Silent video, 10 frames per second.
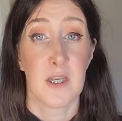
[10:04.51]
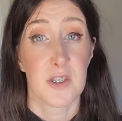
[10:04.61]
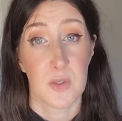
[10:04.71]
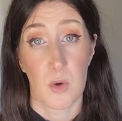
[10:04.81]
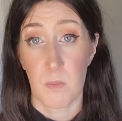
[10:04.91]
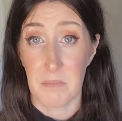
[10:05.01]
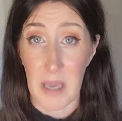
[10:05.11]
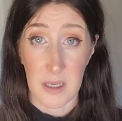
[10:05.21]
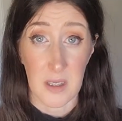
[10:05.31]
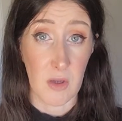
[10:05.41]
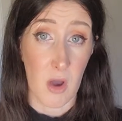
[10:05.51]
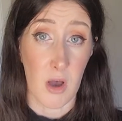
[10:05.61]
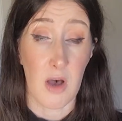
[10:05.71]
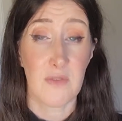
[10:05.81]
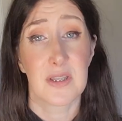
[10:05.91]
So backing
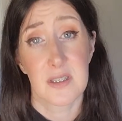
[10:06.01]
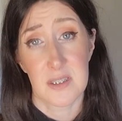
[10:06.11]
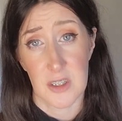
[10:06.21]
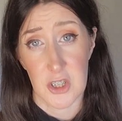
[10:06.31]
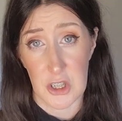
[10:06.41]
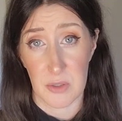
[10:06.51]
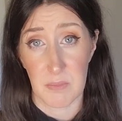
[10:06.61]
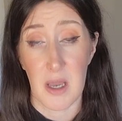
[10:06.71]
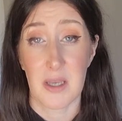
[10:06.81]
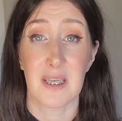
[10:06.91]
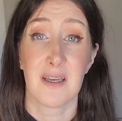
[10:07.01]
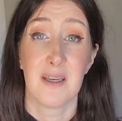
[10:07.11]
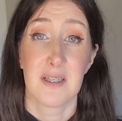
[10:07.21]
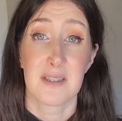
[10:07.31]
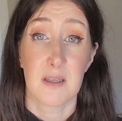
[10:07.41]
off and listening to your body
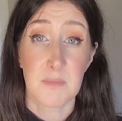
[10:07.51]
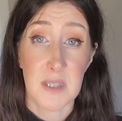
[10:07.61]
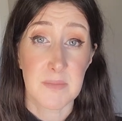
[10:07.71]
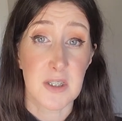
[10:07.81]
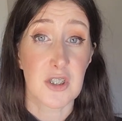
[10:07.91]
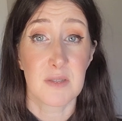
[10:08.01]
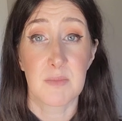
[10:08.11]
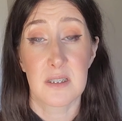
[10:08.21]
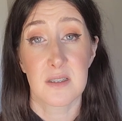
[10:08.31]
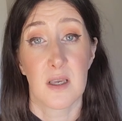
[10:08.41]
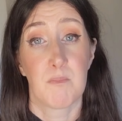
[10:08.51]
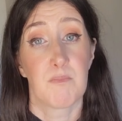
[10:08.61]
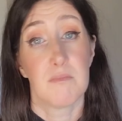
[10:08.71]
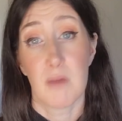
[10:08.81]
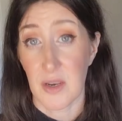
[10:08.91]
sometimes just means
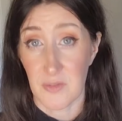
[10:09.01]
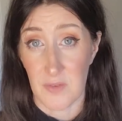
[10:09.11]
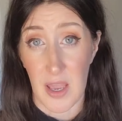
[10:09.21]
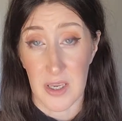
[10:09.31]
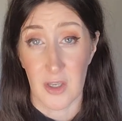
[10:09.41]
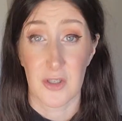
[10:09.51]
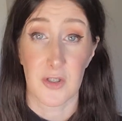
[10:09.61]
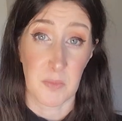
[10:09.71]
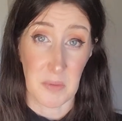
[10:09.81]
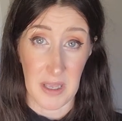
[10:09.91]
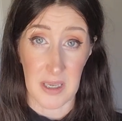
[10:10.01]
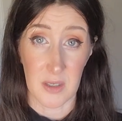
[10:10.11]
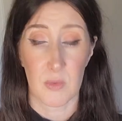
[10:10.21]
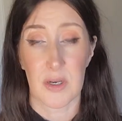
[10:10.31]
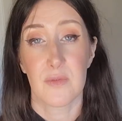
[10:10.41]
modifying your
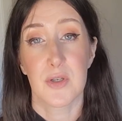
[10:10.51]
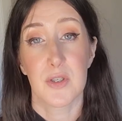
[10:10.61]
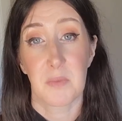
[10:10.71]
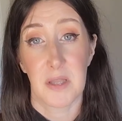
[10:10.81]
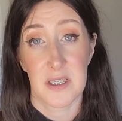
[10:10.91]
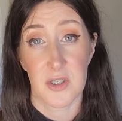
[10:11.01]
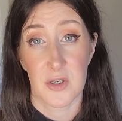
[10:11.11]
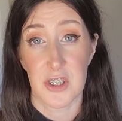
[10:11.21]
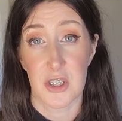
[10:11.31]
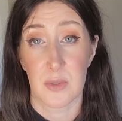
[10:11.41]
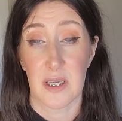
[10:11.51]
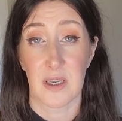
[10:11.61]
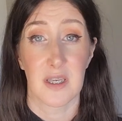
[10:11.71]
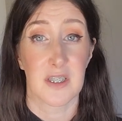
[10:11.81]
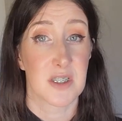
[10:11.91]
plan. Whatever you planned on
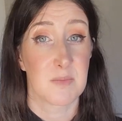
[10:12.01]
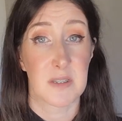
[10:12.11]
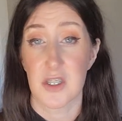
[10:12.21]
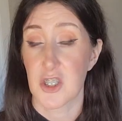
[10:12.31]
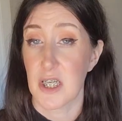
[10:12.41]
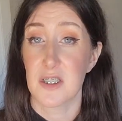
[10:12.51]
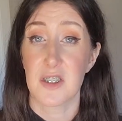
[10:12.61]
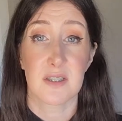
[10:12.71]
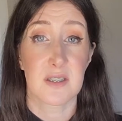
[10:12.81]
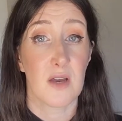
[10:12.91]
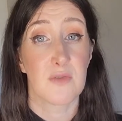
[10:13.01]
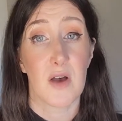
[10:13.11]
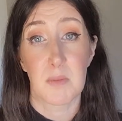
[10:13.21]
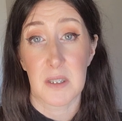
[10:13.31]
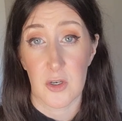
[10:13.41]
doing, it just means changing stuff
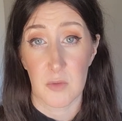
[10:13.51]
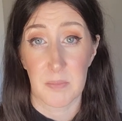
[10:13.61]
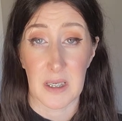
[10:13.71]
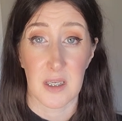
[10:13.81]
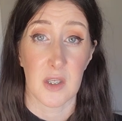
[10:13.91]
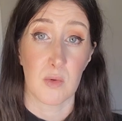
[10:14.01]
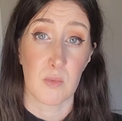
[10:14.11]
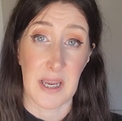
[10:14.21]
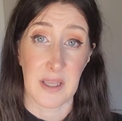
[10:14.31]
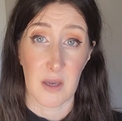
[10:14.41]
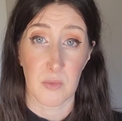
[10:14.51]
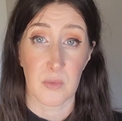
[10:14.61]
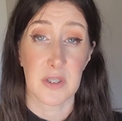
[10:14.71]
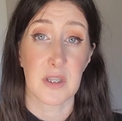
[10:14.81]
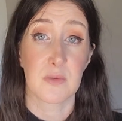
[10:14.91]
up a little bit in a way that
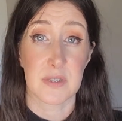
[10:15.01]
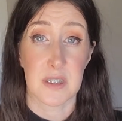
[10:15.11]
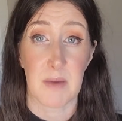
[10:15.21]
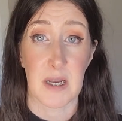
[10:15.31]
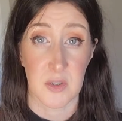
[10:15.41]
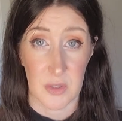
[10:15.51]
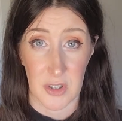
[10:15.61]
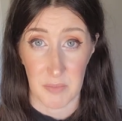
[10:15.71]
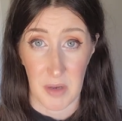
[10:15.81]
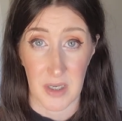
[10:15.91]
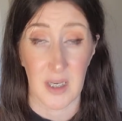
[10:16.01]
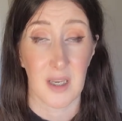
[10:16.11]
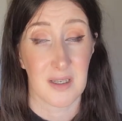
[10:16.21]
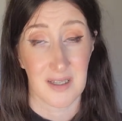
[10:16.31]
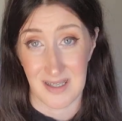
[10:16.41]
really respects what your
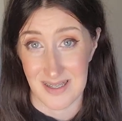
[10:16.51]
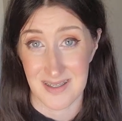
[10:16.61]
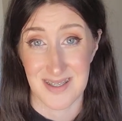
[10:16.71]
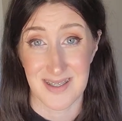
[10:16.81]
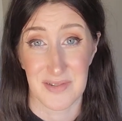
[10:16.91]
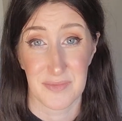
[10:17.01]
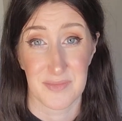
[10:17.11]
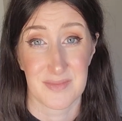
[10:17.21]
body needs.